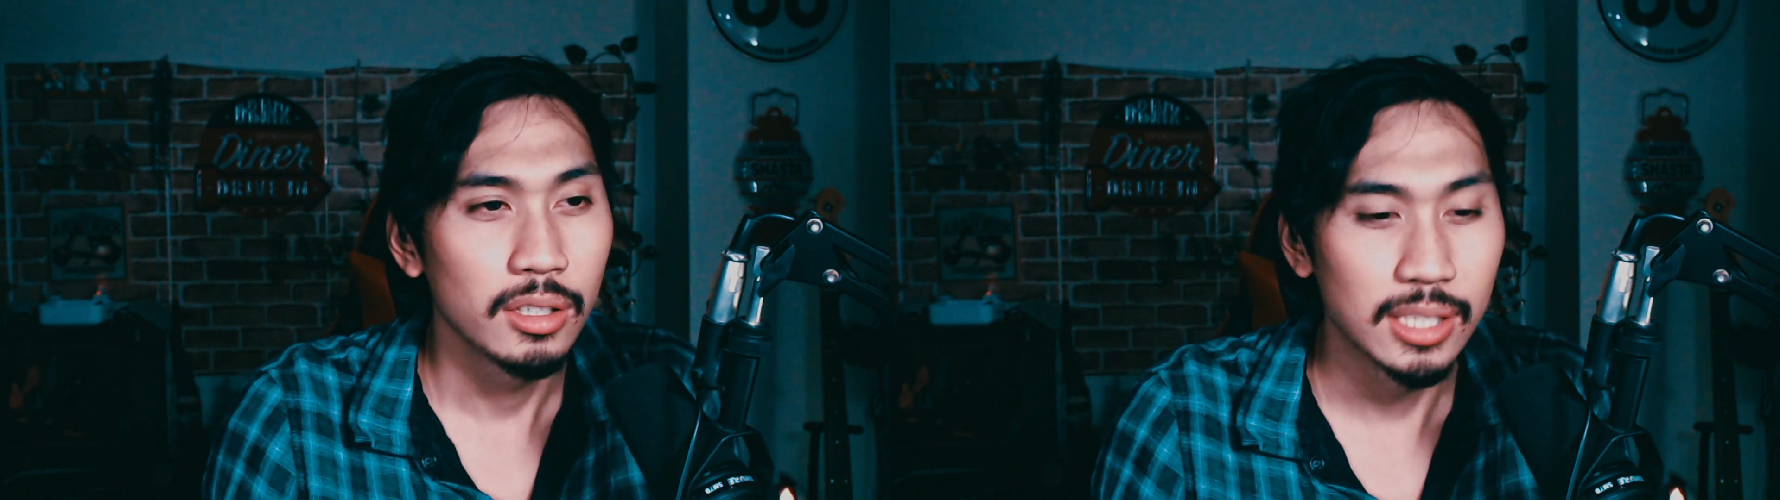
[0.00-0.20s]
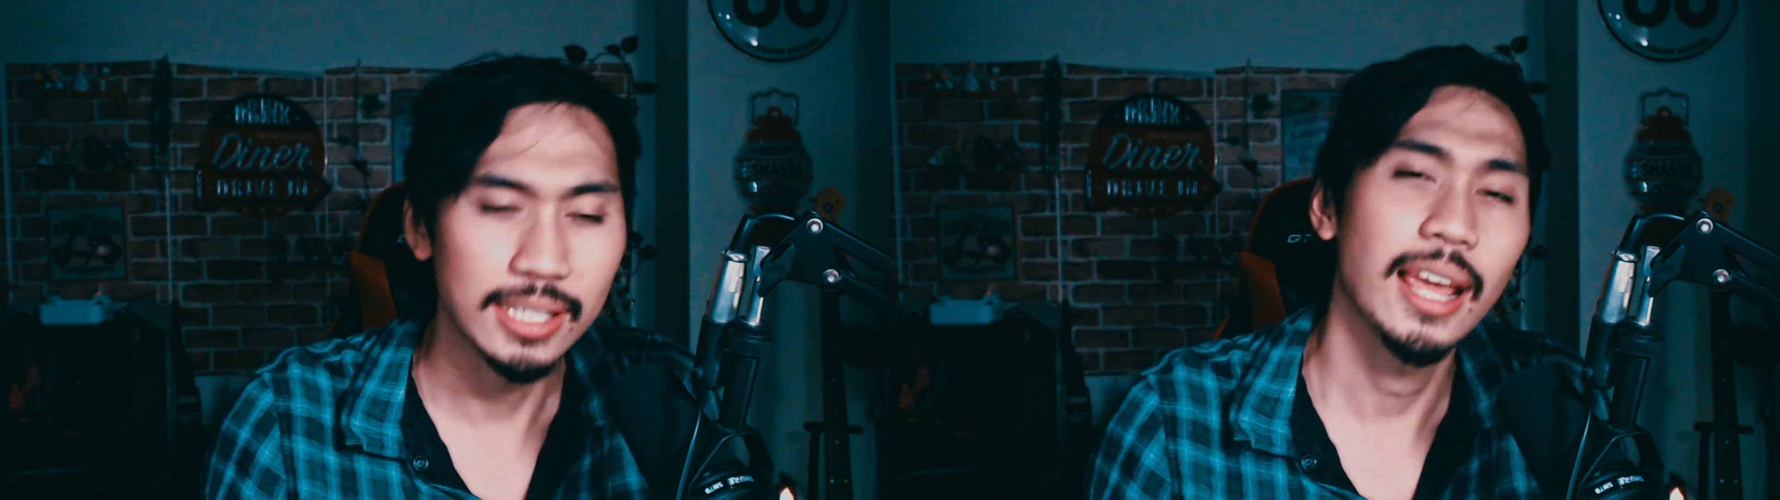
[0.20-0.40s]

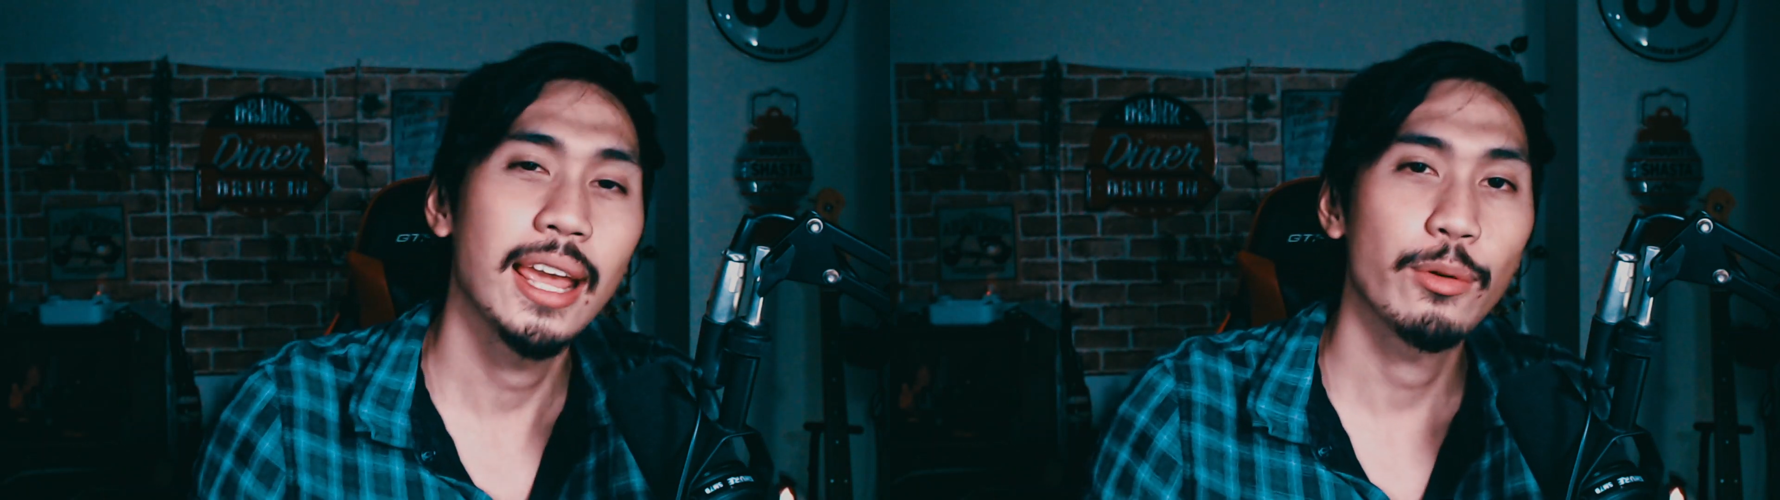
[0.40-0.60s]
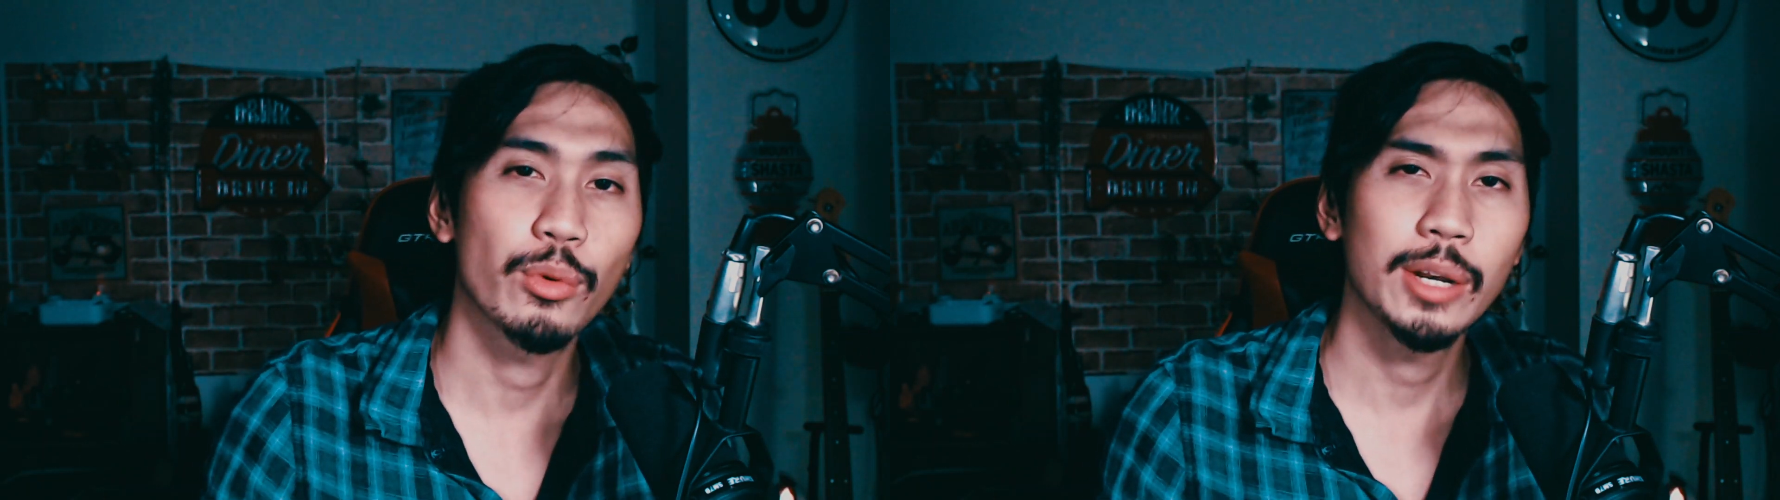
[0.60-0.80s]

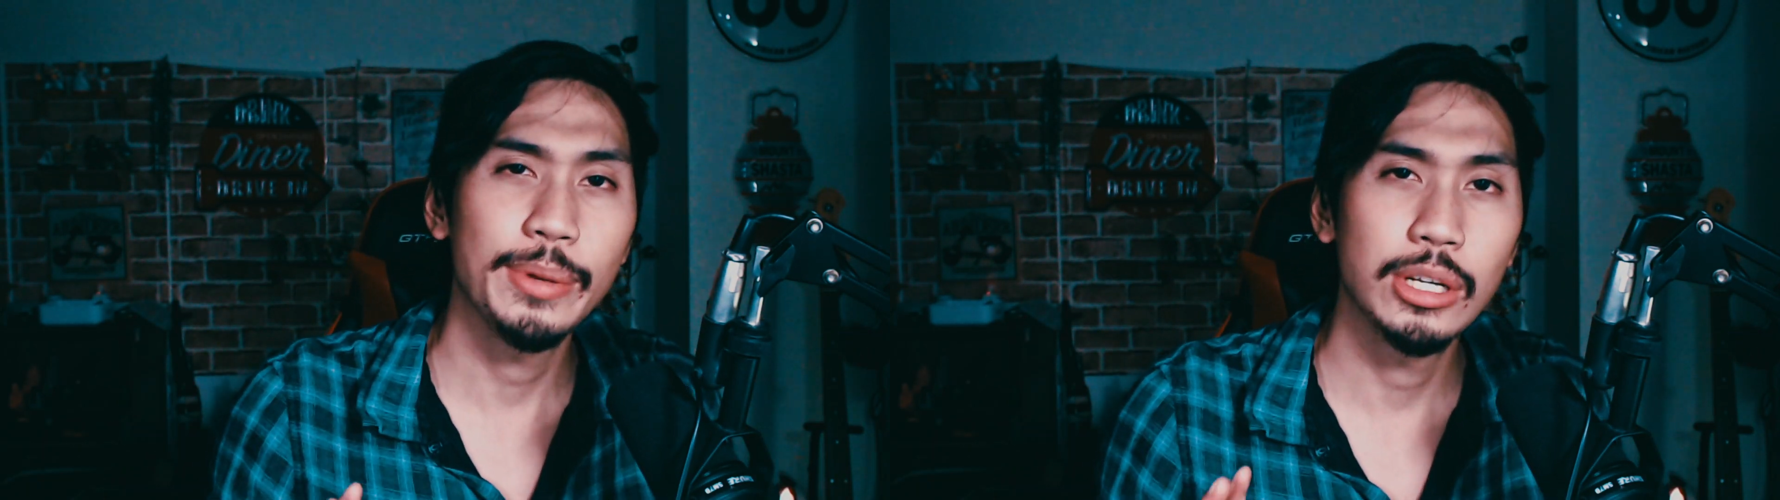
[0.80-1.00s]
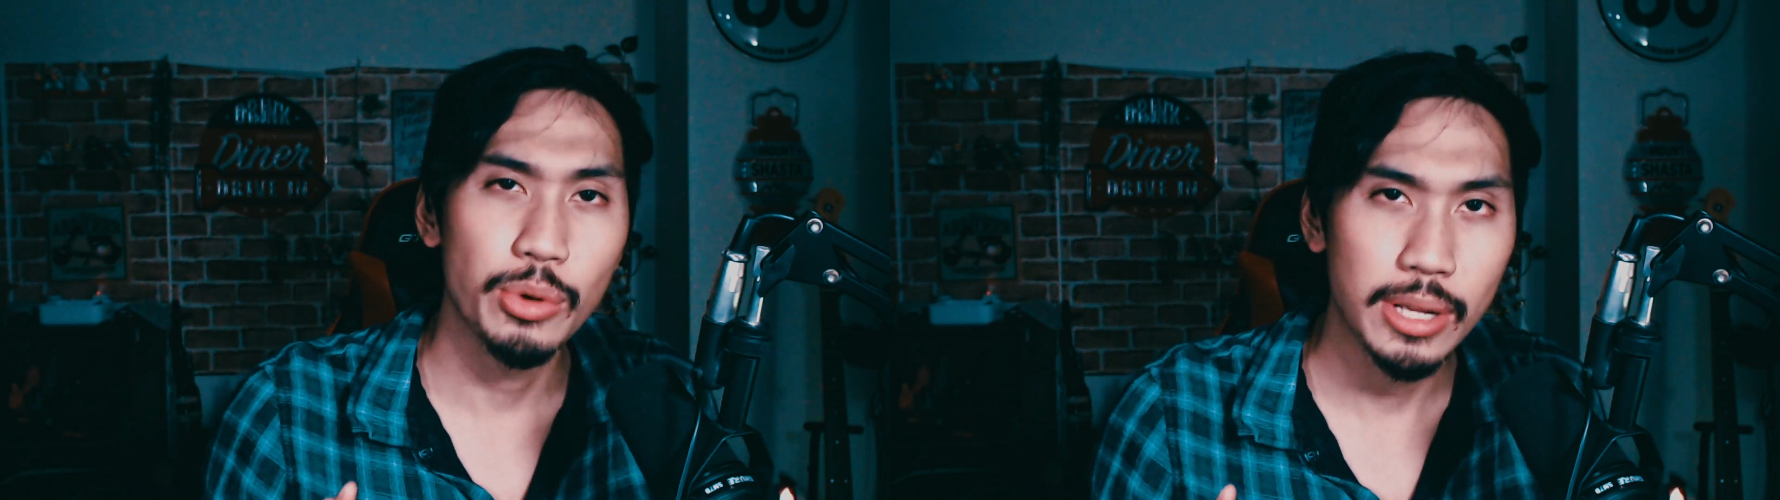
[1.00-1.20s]
today we're going to
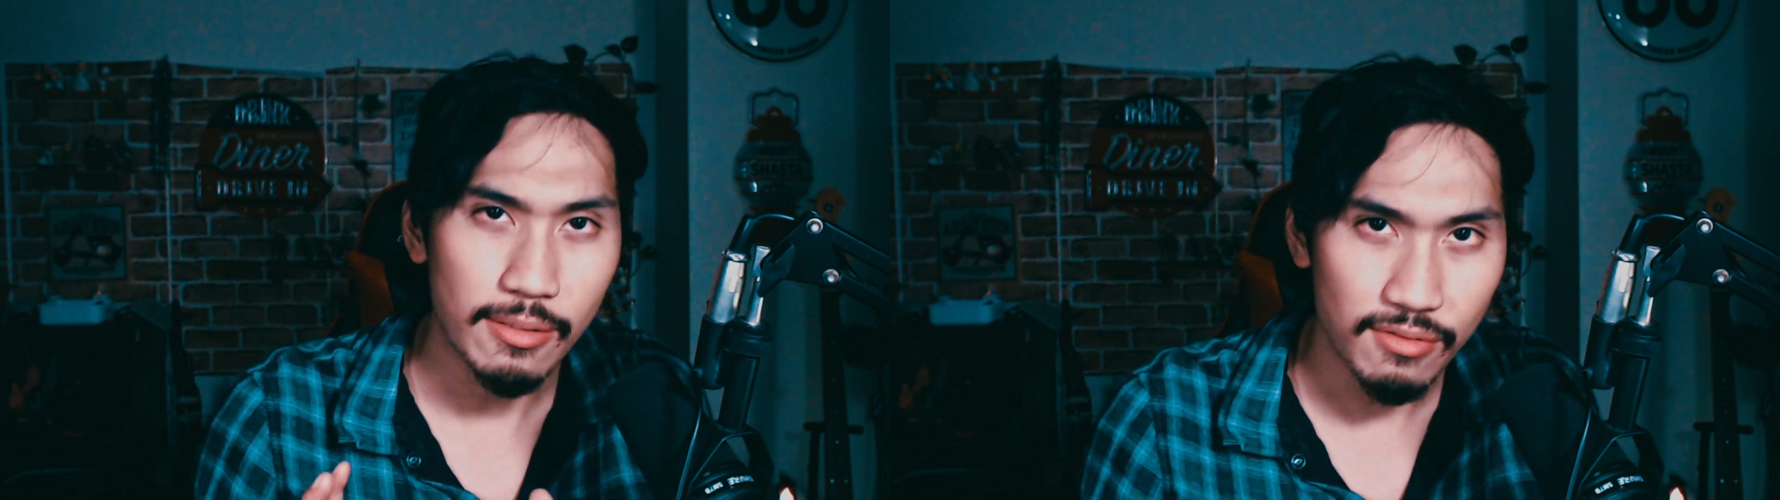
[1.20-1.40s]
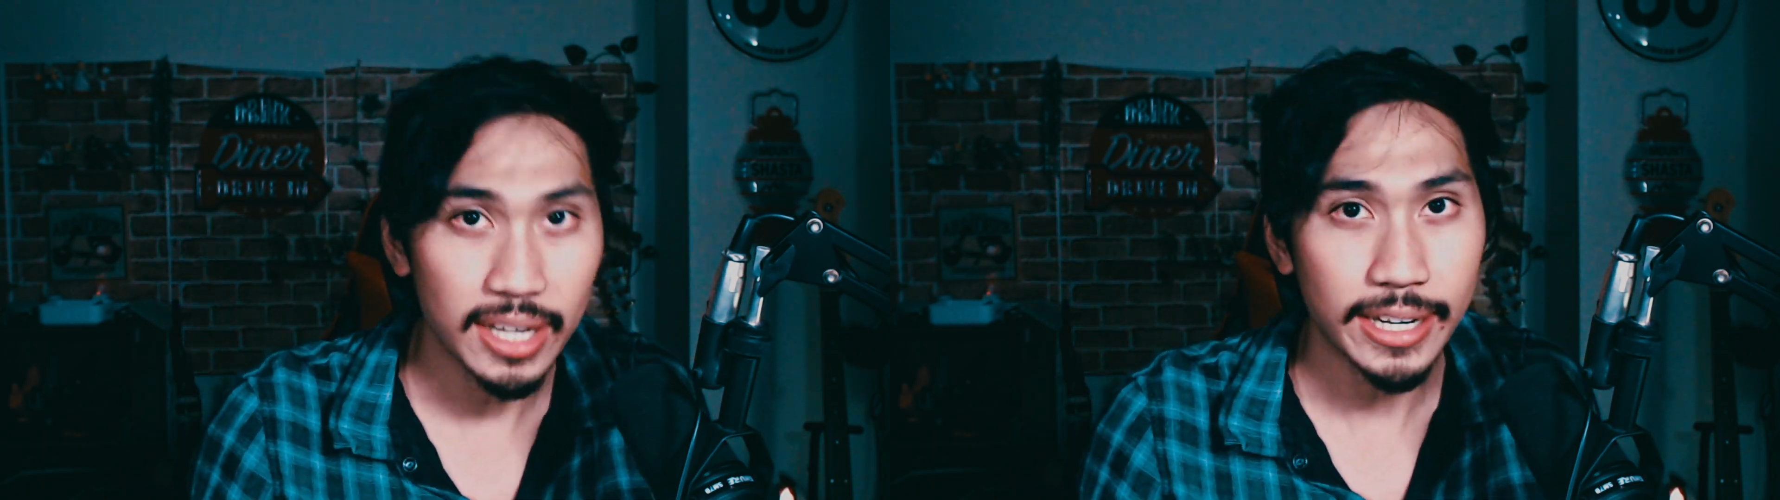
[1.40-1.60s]
be doing a
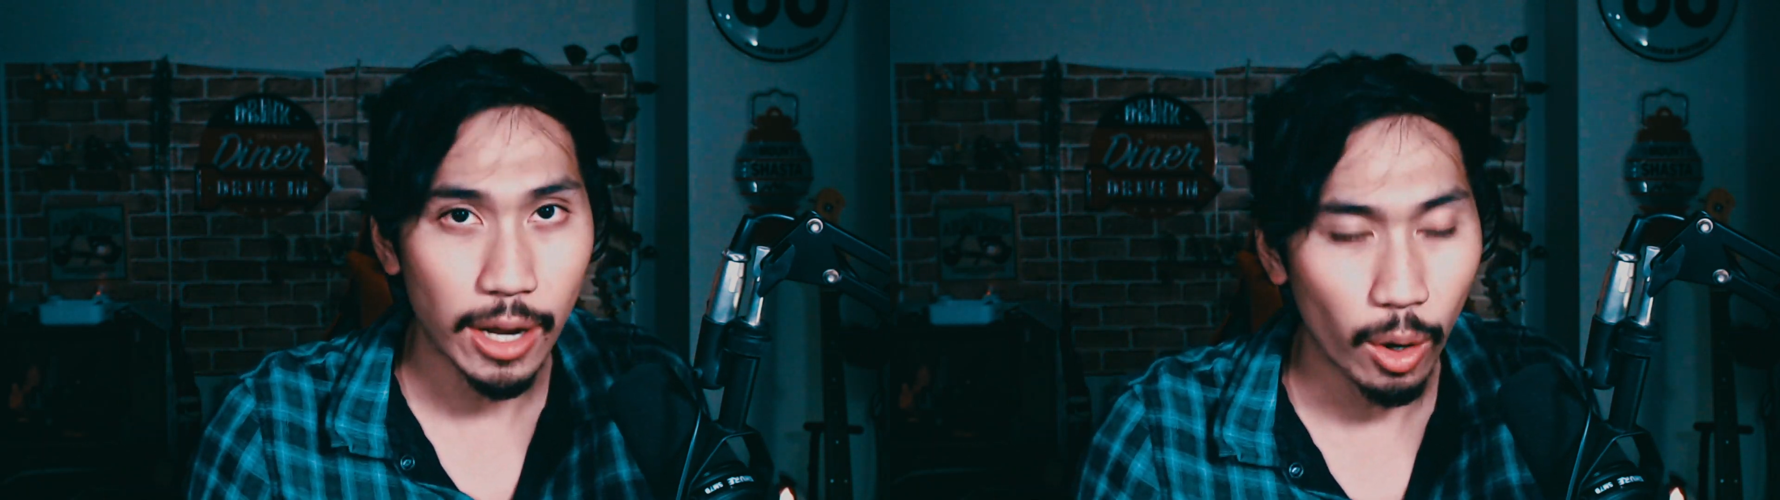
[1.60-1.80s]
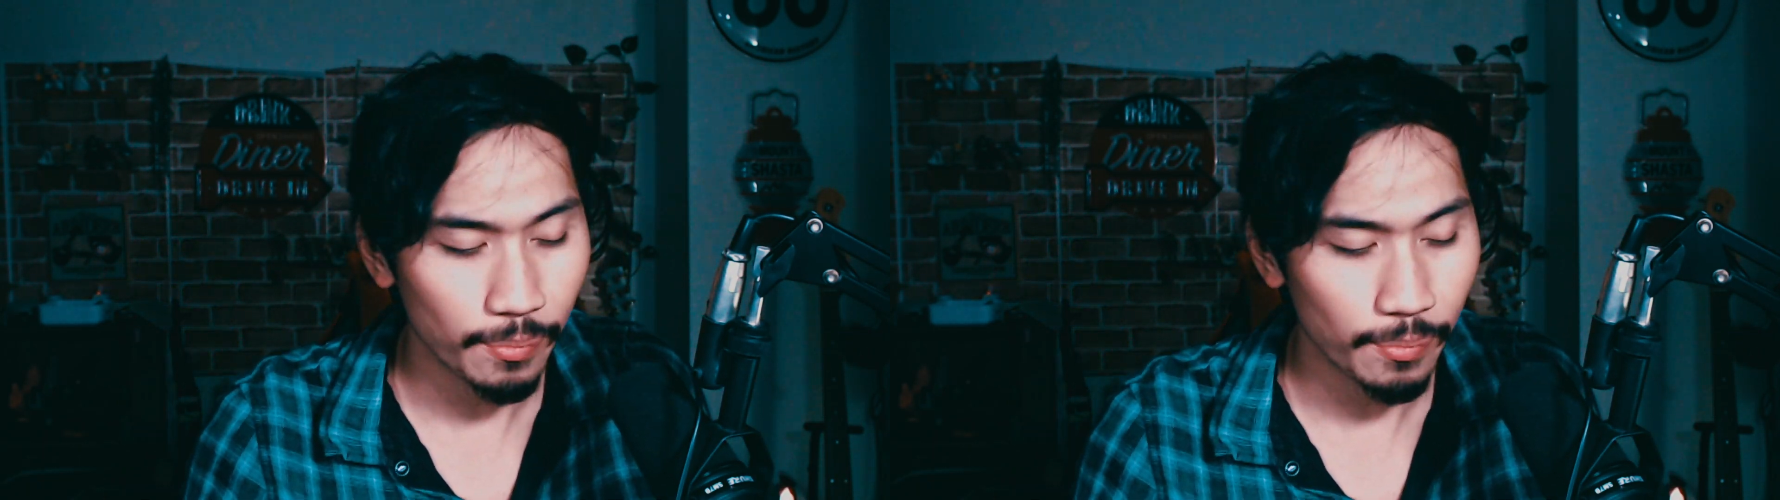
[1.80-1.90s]
video